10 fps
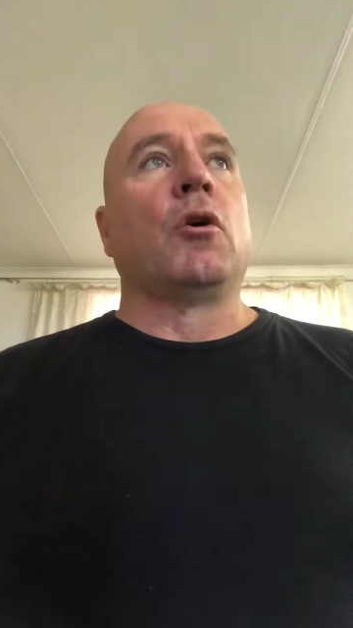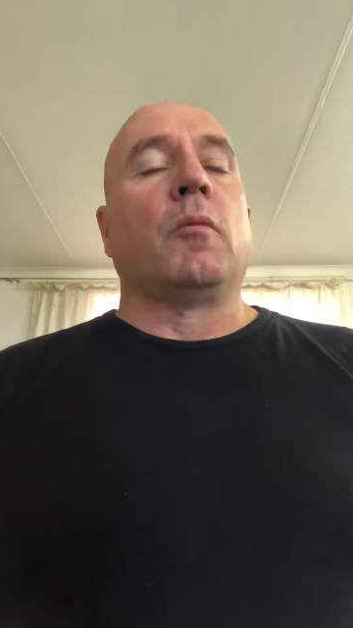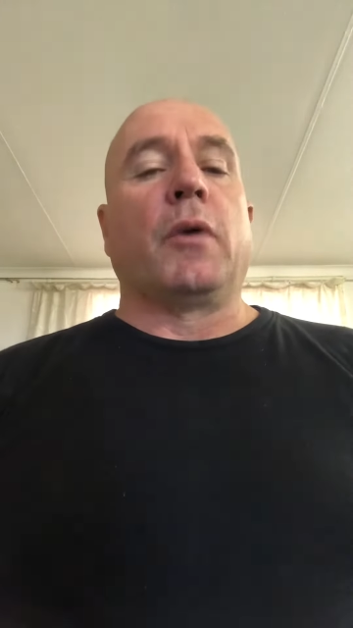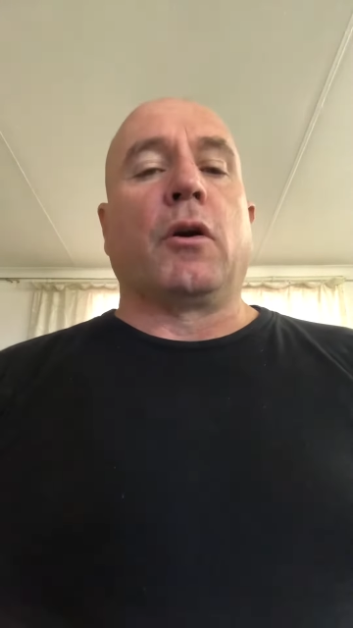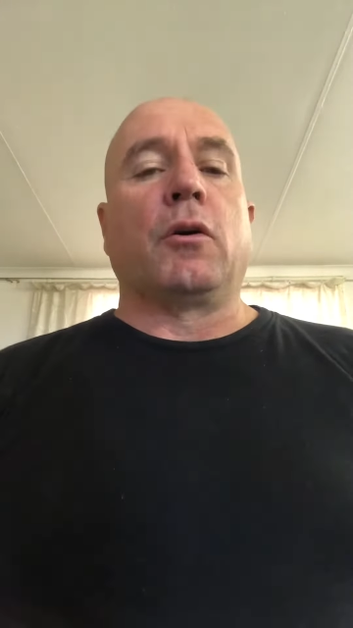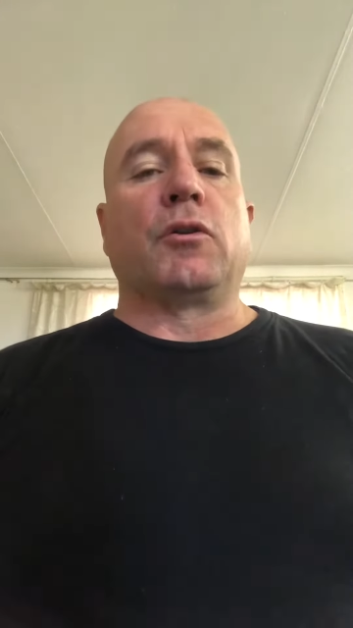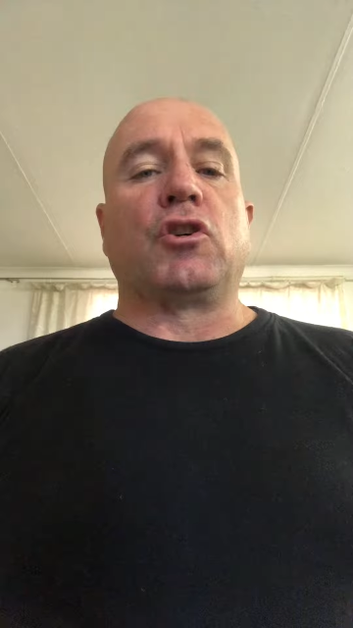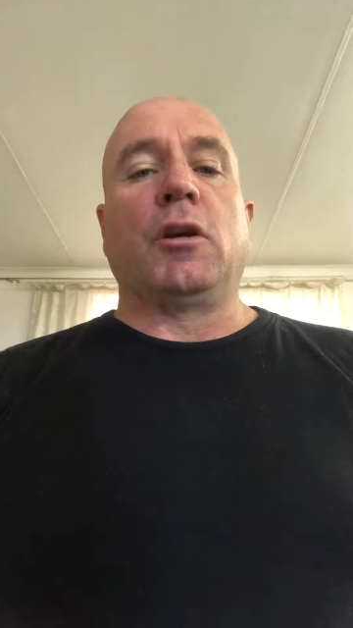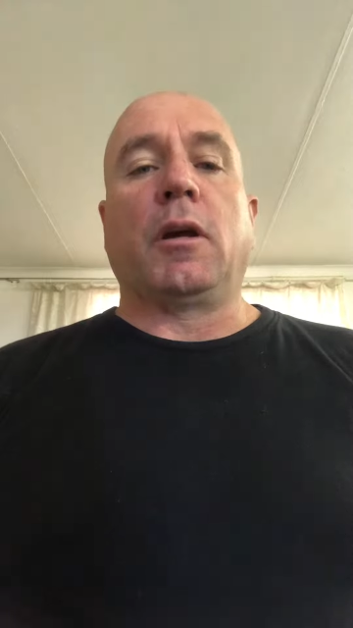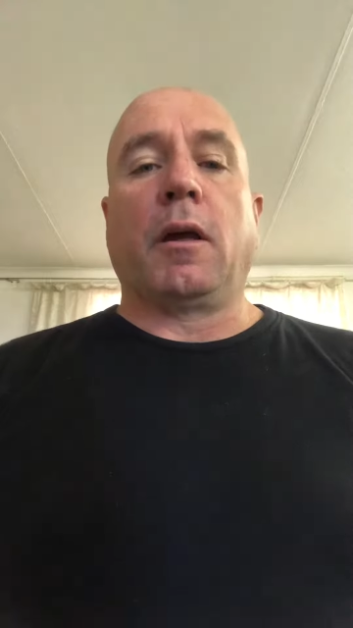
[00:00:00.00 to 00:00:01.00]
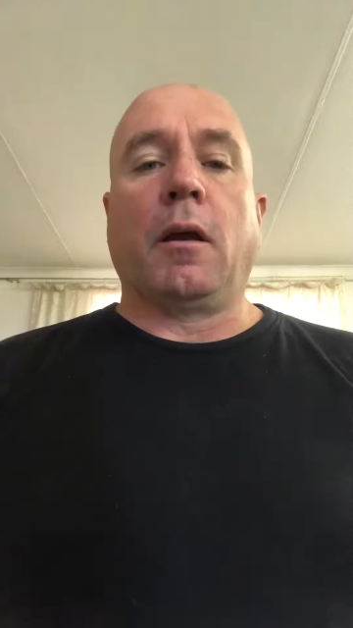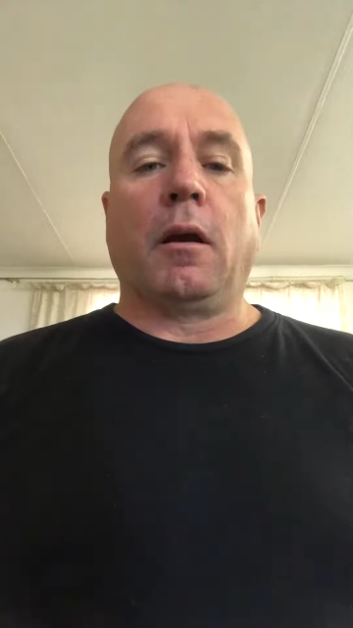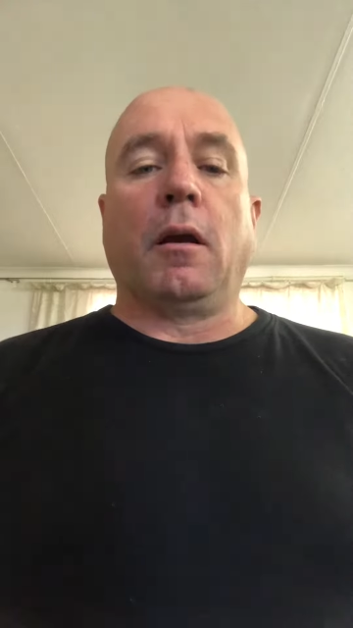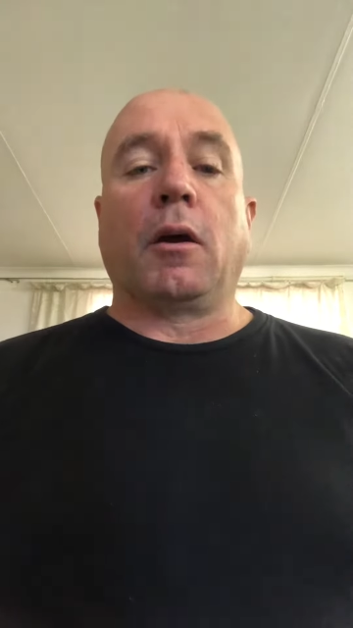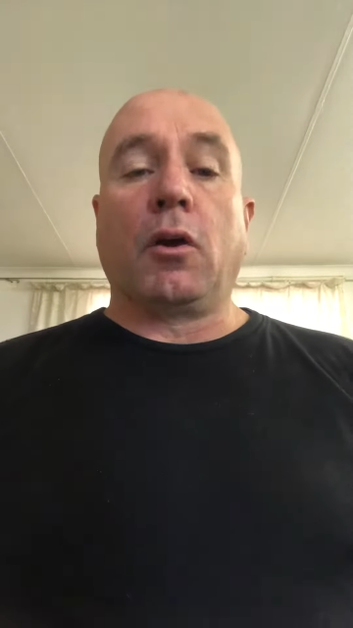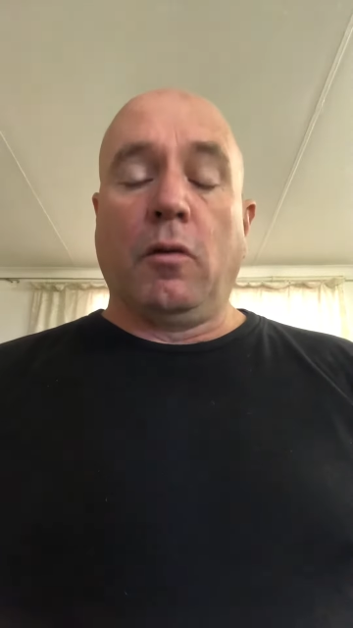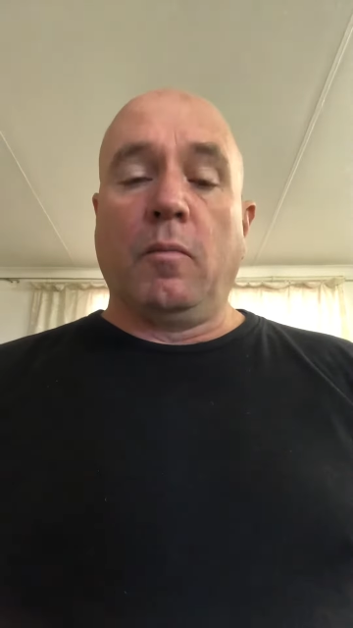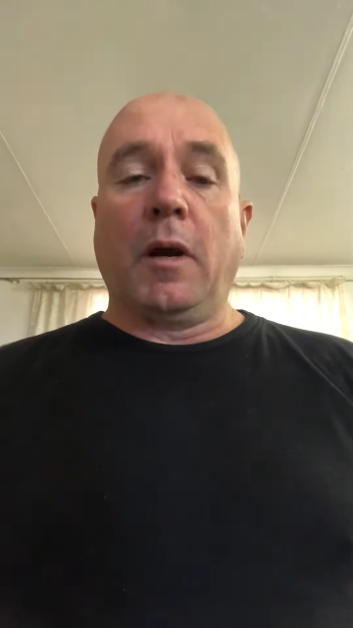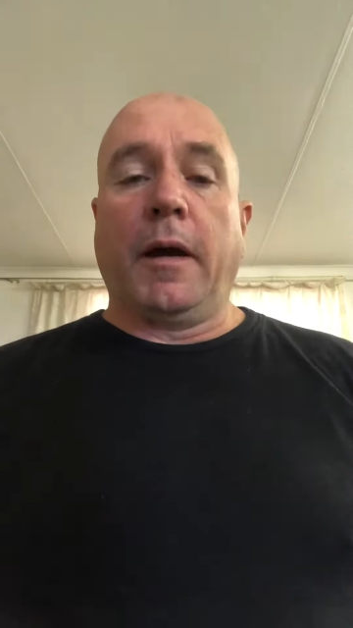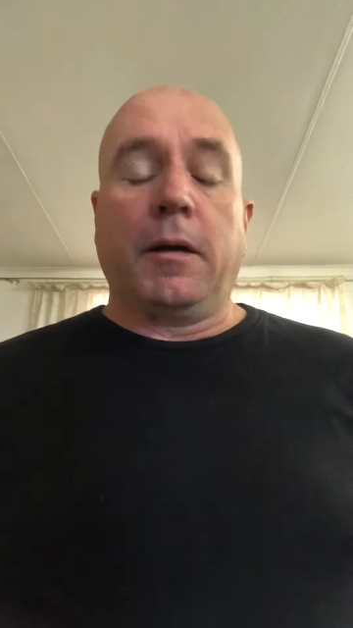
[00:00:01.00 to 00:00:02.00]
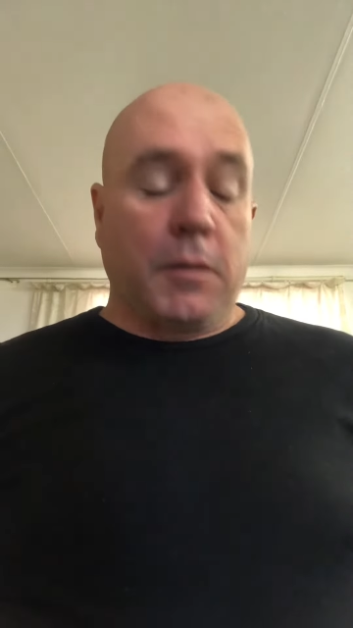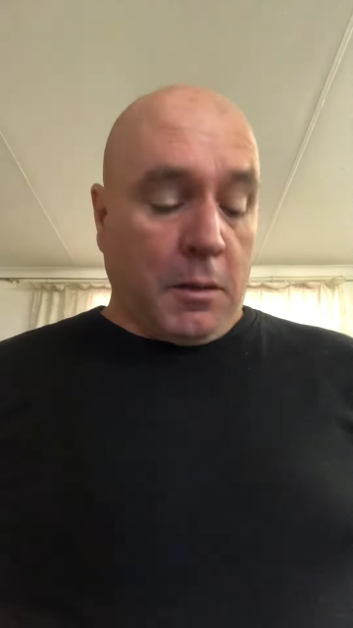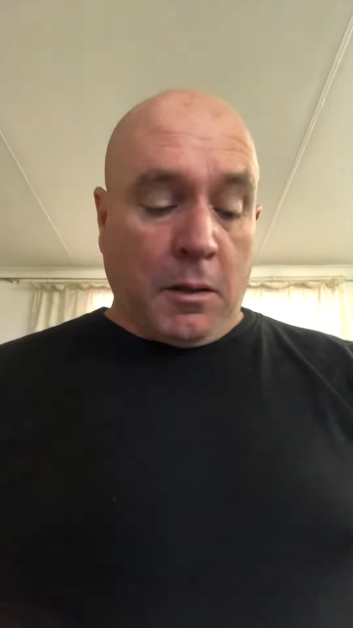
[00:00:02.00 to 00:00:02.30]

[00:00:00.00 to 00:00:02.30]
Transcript: because she can accumulate